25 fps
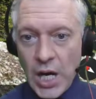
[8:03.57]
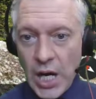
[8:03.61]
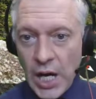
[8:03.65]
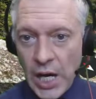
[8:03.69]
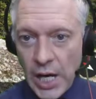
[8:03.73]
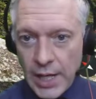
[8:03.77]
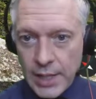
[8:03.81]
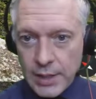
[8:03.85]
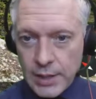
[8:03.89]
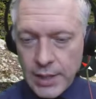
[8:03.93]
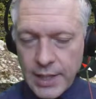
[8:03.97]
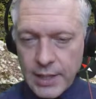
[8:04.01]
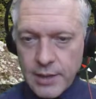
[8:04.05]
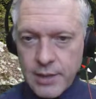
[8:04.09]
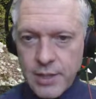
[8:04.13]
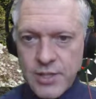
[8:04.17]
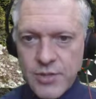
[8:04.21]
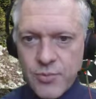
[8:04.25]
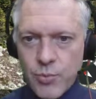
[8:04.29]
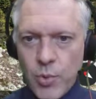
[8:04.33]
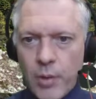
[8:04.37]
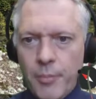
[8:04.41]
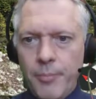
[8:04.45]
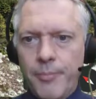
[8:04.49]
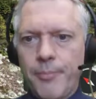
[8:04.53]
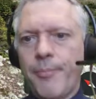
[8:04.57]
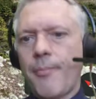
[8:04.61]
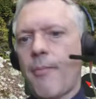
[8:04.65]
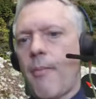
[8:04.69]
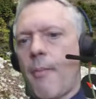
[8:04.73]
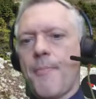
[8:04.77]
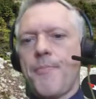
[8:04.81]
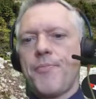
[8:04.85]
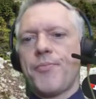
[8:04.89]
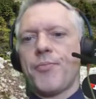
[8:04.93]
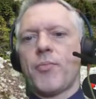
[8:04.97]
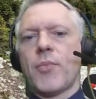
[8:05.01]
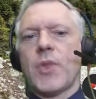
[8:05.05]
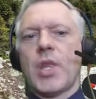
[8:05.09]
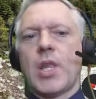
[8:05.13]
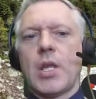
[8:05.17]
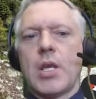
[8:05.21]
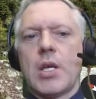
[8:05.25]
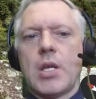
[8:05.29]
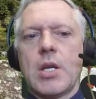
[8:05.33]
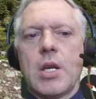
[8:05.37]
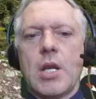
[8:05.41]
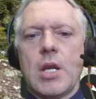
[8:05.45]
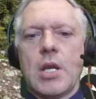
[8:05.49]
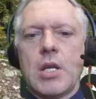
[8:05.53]
I like this one.
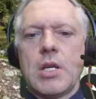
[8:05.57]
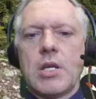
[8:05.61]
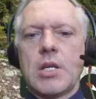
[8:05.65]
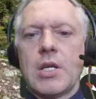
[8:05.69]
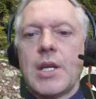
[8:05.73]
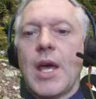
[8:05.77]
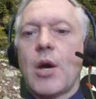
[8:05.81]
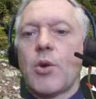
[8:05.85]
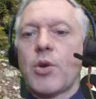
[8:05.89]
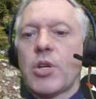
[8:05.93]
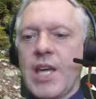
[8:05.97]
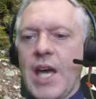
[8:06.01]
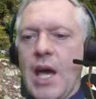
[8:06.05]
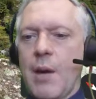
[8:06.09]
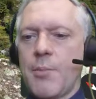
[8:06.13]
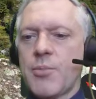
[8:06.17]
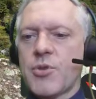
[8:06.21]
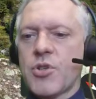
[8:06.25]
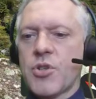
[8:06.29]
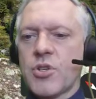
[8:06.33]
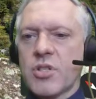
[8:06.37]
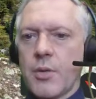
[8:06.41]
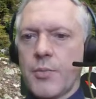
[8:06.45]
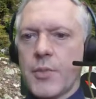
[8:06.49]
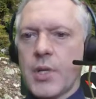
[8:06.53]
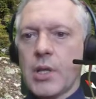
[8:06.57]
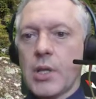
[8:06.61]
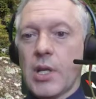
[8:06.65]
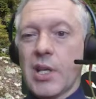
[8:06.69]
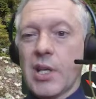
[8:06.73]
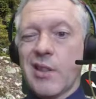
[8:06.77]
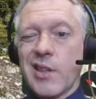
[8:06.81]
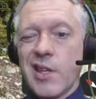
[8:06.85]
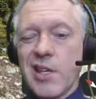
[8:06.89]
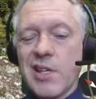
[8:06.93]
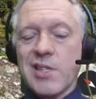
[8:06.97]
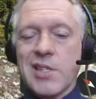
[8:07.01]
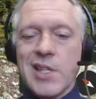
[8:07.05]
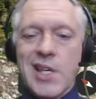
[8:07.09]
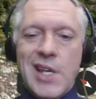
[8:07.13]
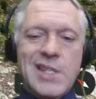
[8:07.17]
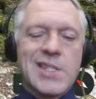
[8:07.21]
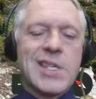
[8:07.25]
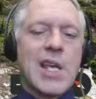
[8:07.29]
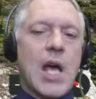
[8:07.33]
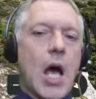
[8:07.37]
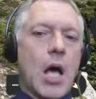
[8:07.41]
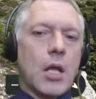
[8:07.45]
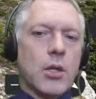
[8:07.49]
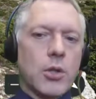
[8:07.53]
Now to capture something like this,
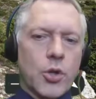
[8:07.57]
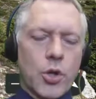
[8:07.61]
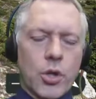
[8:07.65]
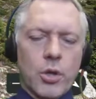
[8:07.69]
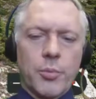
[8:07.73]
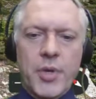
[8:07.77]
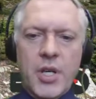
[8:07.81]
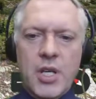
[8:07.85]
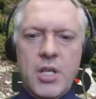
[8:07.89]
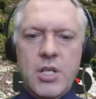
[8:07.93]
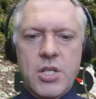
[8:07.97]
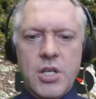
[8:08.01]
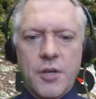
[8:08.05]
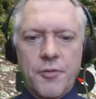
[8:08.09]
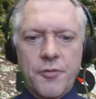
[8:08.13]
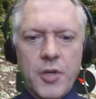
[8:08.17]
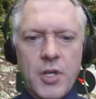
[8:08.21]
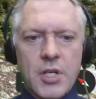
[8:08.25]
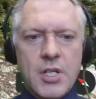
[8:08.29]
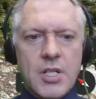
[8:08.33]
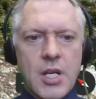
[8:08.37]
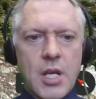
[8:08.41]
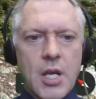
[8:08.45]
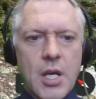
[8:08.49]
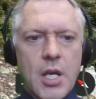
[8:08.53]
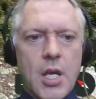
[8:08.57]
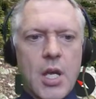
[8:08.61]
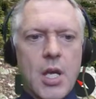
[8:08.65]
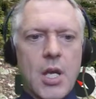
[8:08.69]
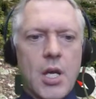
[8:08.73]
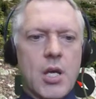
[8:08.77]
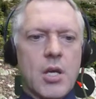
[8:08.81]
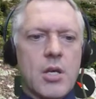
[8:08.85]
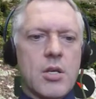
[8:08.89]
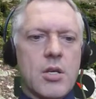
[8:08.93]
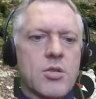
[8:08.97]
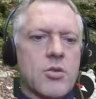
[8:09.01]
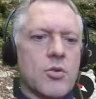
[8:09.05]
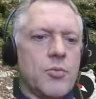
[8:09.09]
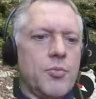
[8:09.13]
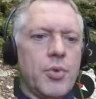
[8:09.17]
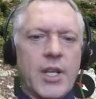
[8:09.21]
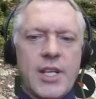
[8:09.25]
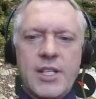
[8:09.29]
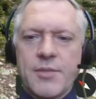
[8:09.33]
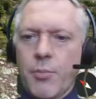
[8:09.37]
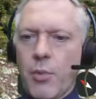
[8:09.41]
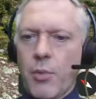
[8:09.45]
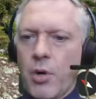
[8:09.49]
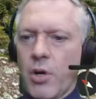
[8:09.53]
it's a little bit different. So
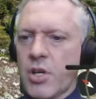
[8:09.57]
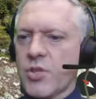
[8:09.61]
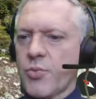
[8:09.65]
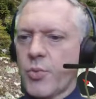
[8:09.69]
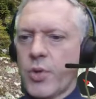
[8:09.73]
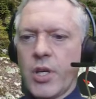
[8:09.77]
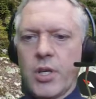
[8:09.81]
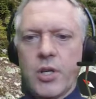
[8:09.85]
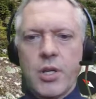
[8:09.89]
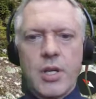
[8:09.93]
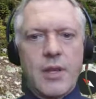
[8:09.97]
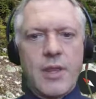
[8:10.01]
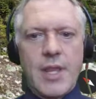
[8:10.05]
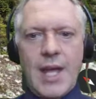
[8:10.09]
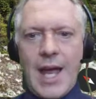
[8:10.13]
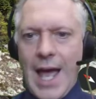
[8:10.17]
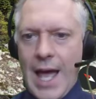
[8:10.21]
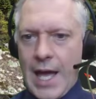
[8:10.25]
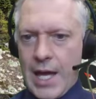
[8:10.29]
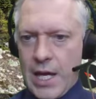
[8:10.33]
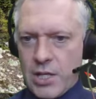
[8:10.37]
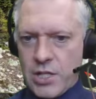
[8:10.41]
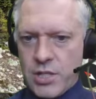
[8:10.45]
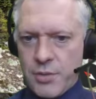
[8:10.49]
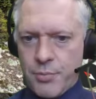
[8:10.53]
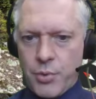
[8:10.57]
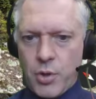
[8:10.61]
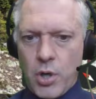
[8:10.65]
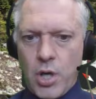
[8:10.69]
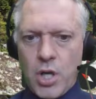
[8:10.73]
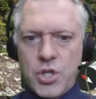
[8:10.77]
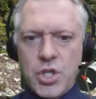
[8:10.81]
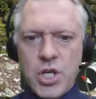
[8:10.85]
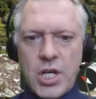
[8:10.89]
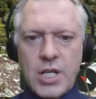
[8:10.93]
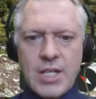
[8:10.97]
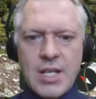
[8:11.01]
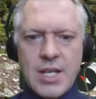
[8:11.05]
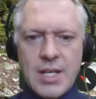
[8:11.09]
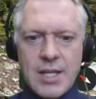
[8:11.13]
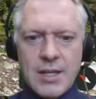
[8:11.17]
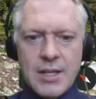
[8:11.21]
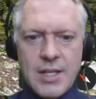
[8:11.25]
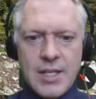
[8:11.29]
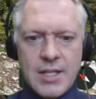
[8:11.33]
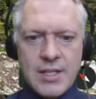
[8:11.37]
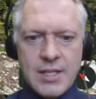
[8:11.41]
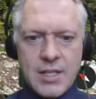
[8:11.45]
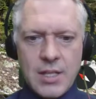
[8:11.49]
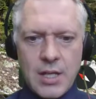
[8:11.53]
place marks, we did the add to project.
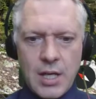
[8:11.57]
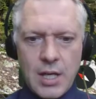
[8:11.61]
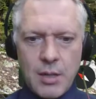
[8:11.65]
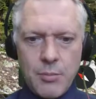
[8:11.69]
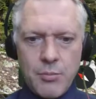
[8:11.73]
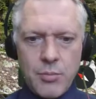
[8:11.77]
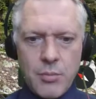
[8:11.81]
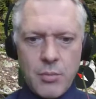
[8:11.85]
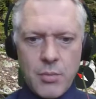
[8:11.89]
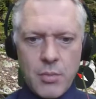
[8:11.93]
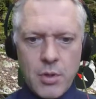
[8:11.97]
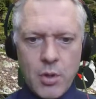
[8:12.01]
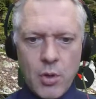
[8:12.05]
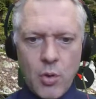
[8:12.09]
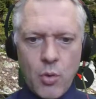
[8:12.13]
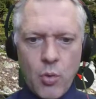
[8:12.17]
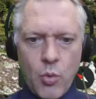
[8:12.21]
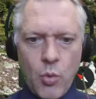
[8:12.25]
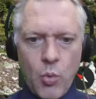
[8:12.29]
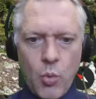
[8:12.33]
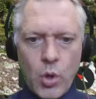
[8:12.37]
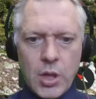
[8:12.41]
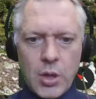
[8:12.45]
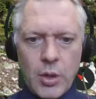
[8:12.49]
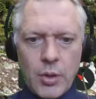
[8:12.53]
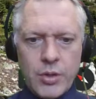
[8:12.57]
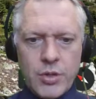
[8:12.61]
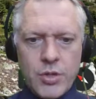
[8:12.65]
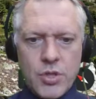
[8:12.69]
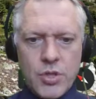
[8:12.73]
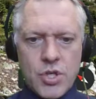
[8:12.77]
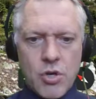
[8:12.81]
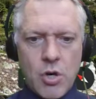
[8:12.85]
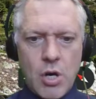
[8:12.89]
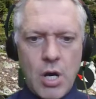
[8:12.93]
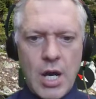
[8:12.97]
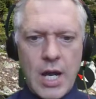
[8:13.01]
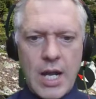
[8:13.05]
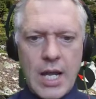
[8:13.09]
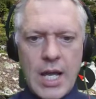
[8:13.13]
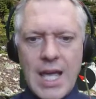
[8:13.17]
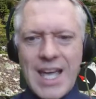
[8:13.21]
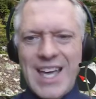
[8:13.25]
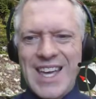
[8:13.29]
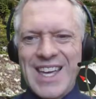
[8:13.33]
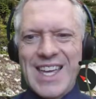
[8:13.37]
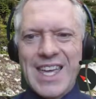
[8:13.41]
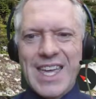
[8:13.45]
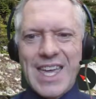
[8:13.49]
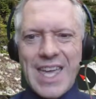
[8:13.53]
This time, we're going to try
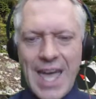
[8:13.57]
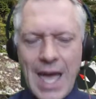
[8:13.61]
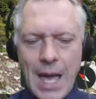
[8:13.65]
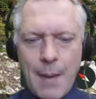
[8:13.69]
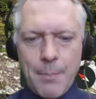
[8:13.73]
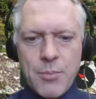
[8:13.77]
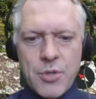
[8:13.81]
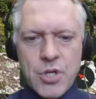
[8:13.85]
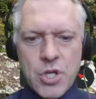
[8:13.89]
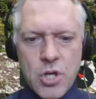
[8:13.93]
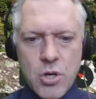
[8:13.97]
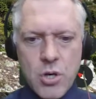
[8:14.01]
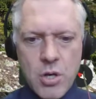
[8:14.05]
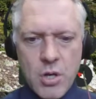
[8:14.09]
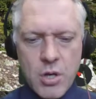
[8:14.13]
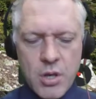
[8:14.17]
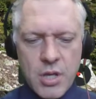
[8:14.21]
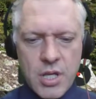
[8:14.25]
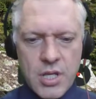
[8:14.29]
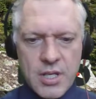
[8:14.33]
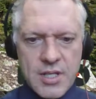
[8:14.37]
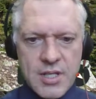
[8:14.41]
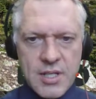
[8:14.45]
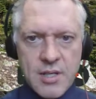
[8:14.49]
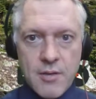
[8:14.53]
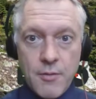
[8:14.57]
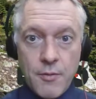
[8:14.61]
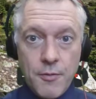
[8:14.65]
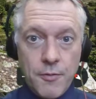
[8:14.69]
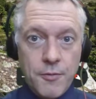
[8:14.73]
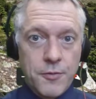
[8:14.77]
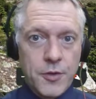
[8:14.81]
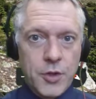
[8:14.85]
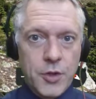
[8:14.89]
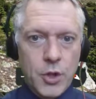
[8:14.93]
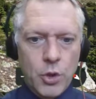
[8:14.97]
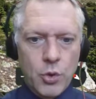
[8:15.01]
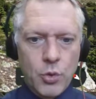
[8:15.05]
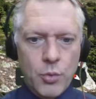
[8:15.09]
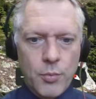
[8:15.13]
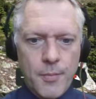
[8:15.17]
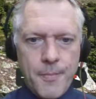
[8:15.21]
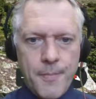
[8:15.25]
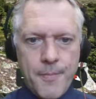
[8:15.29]
capture this view.